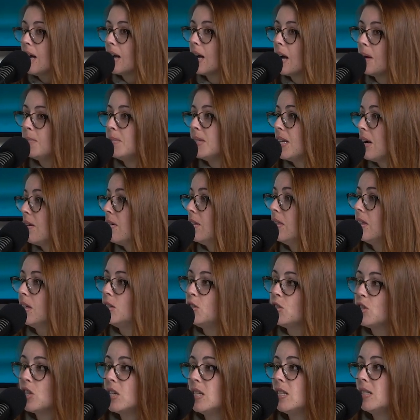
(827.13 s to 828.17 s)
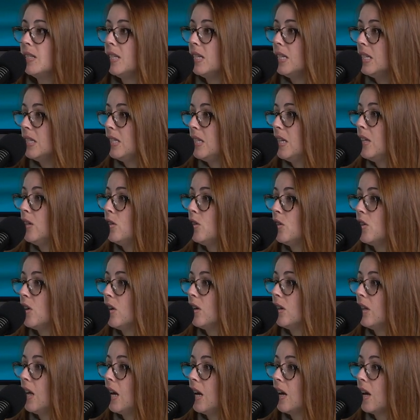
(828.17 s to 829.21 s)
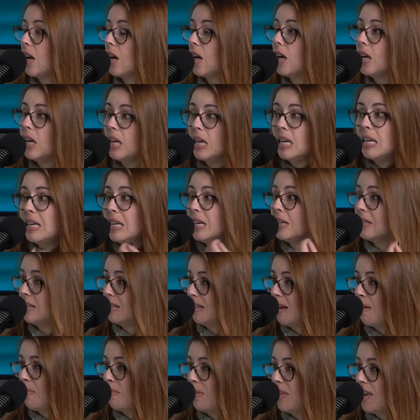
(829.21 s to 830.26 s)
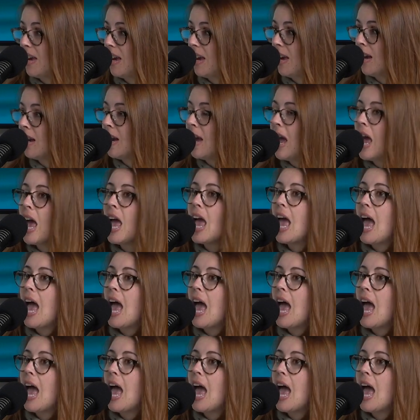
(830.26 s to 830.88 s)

comes out in like jeans and a t-shirt, like eating something,